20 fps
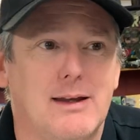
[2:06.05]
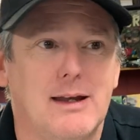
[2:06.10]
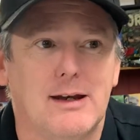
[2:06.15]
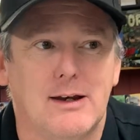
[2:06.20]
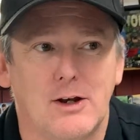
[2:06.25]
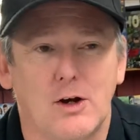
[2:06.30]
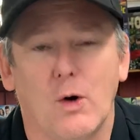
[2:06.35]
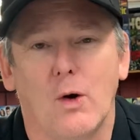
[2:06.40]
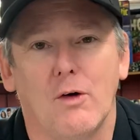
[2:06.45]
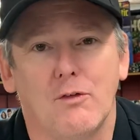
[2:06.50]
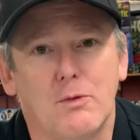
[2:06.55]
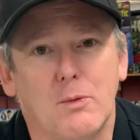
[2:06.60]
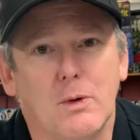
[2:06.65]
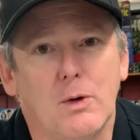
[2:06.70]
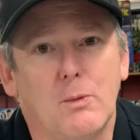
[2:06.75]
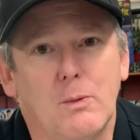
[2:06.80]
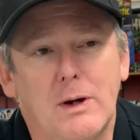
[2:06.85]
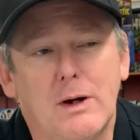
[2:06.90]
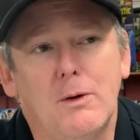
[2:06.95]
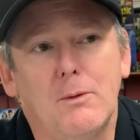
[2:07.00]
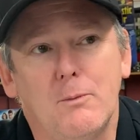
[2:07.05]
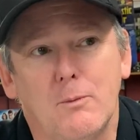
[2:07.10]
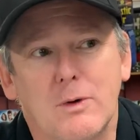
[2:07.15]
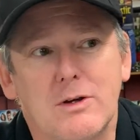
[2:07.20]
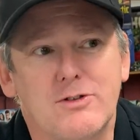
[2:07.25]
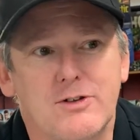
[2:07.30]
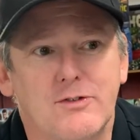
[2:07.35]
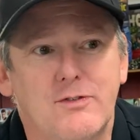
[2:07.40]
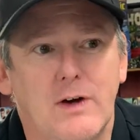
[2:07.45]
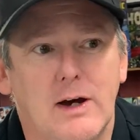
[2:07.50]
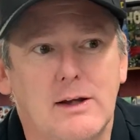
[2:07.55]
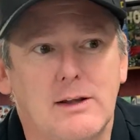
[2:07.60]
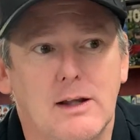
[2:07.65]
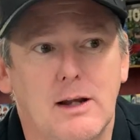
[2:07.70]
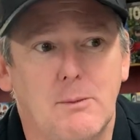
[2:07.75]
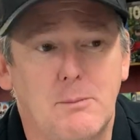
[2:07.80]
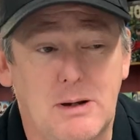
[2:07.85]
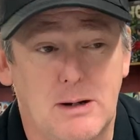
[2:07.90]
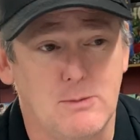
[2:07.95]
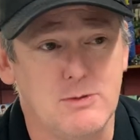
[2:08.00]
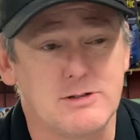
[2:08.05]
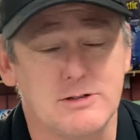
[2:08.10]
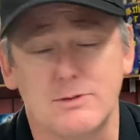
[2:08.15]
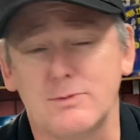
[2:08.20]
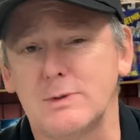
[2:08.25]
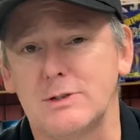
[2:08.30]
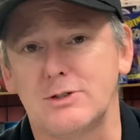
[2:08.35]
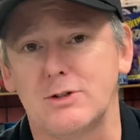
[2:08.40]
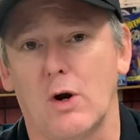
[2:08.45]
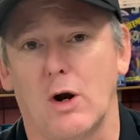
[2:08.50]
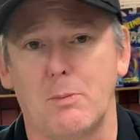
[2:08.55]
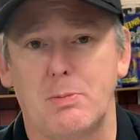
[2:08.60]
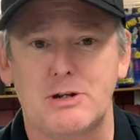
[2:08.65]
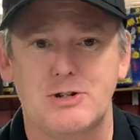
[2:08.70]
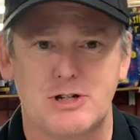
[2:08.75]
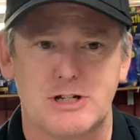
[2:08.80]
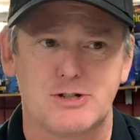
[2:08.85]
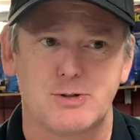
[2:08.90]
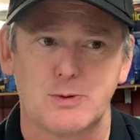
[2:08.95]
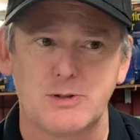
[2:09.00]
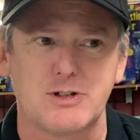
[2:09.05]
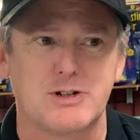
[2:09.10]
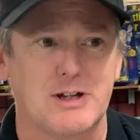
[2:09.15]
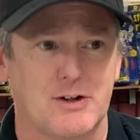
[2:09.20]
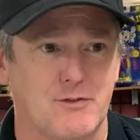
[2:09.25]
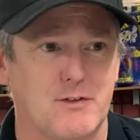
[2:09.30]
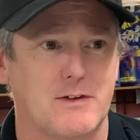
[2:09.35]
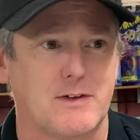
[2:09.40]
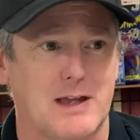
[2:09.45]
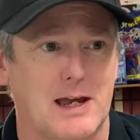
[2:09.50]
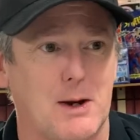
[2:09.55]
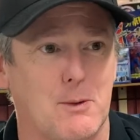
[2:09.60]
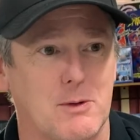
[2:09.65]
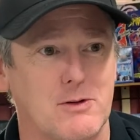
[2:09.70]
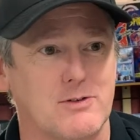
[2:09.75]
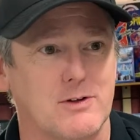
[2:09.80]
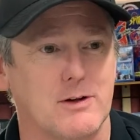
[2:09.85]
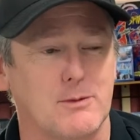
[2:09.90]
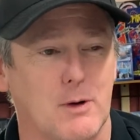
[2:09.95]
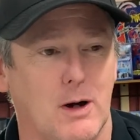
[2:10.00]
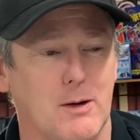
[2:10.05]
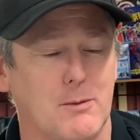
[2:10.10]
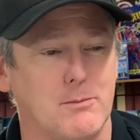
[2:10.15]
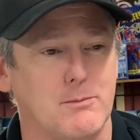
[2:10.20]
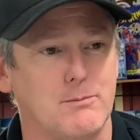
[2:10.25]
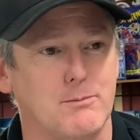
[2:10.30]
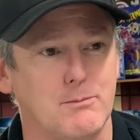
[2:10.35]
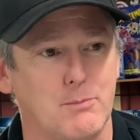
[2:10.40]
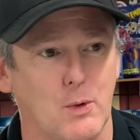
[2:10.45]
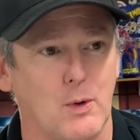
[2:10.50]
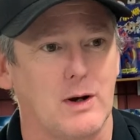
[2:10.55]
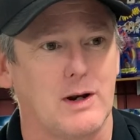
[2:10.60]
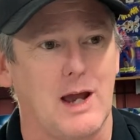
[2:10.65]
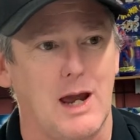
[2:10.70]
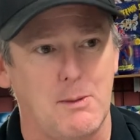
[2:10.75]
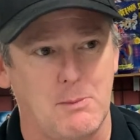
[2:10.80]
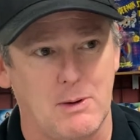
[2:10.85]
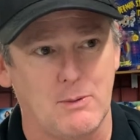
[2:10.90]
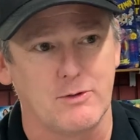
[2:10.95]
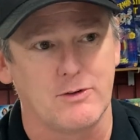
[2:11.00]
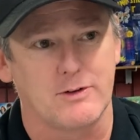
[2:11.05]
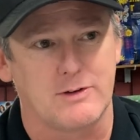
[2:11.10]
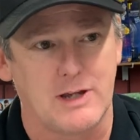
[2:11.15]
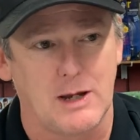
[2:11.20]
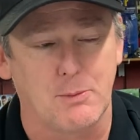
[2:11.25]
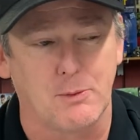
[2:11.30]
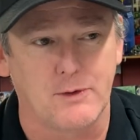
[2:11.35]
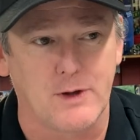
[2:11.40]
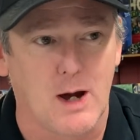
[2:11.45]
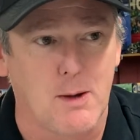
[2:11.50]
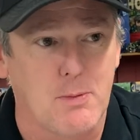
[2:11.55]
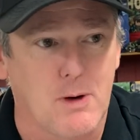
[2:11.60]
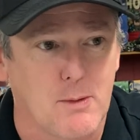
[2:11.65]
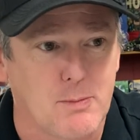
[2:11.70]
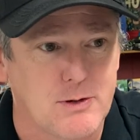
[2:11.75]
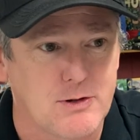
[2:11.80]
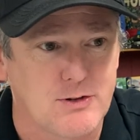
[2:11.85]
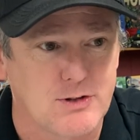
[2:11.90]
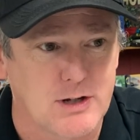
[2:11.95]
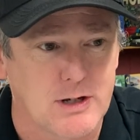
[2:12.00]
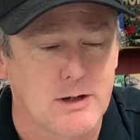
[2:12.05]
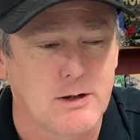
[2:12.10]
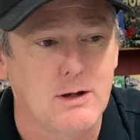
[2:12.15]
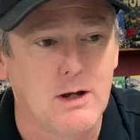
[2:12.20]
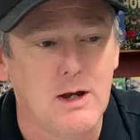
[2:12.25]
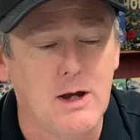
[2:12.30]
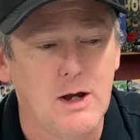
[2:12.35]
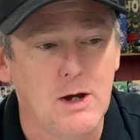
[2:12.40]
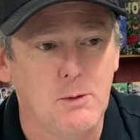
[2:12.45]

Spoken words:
Didn't go over real well was the fact that it was an RPG, so it was a different thing. It wasn't a board game; it was a tabletop RPG.